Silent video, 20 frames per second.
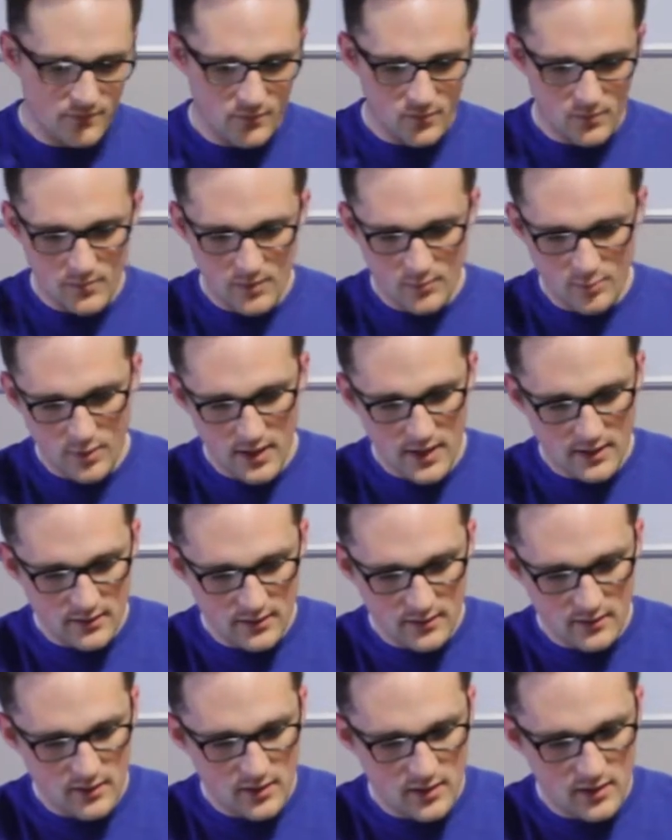for me
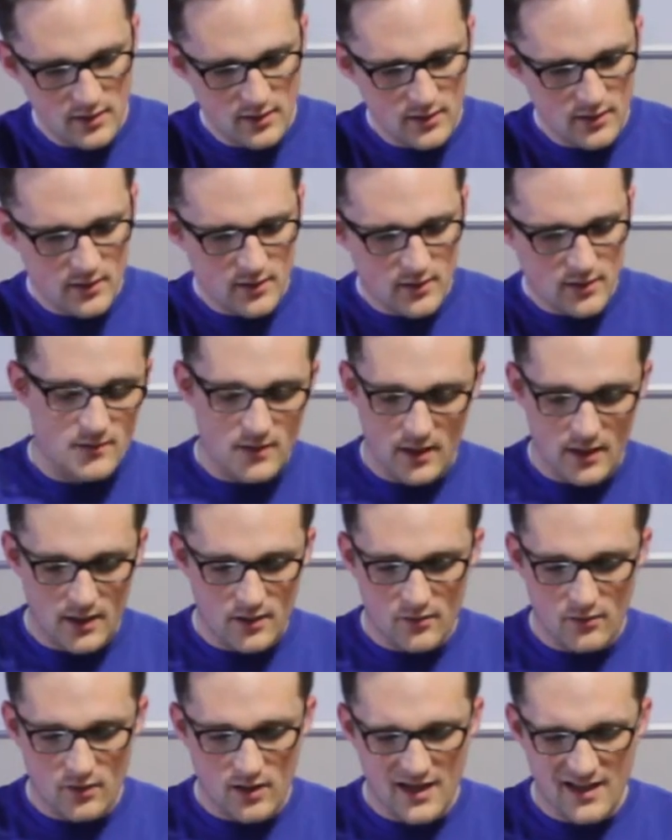practically. I
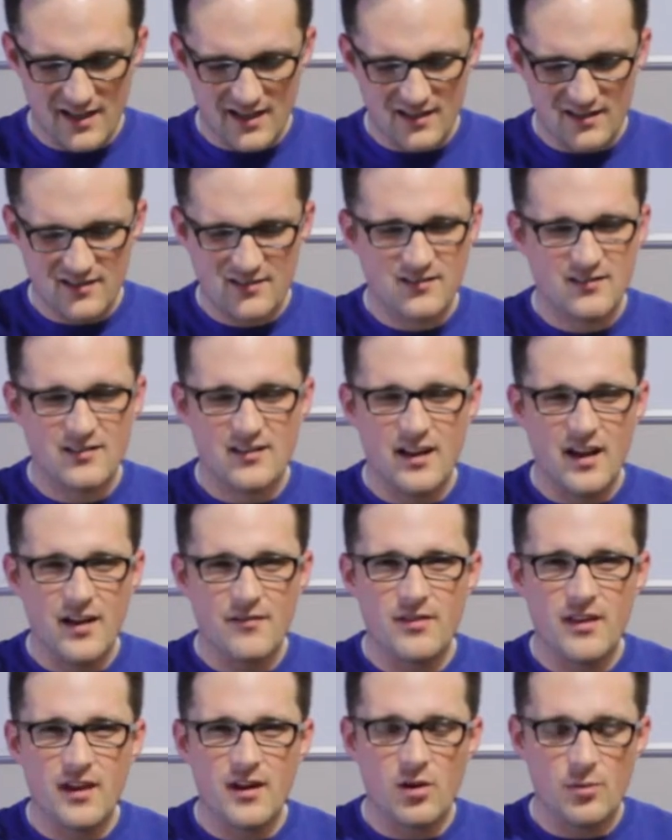don't like
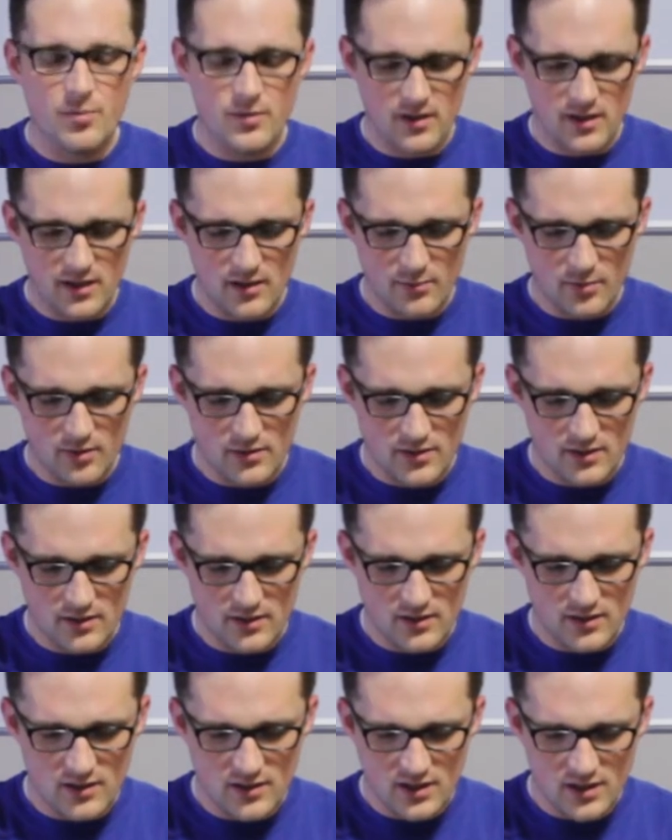having that open. You get a bunch
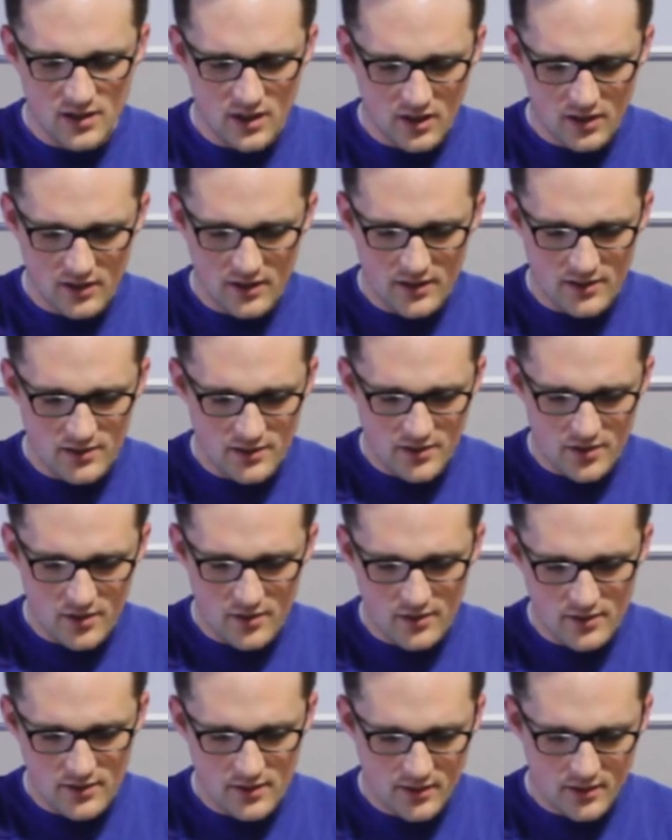of gunk and
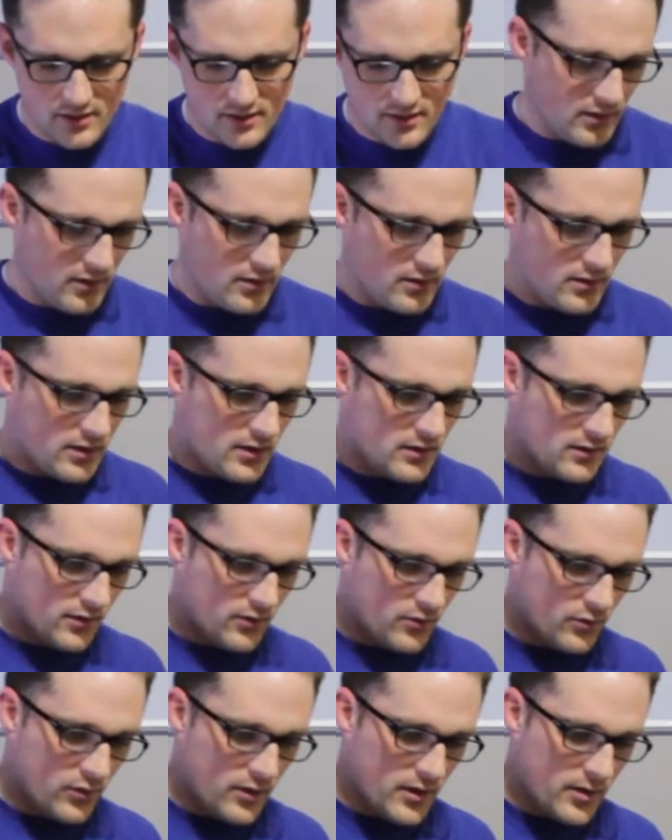dirt in the
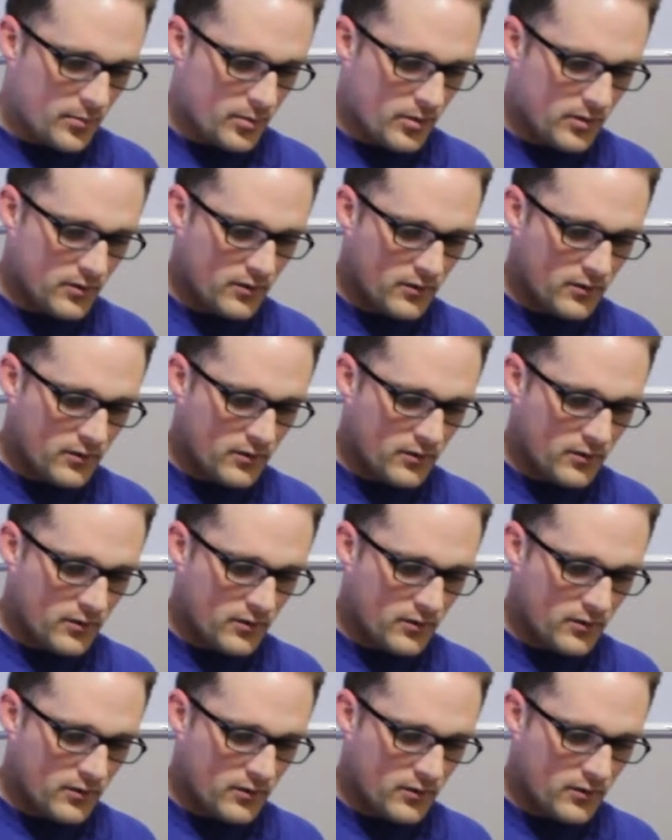grip.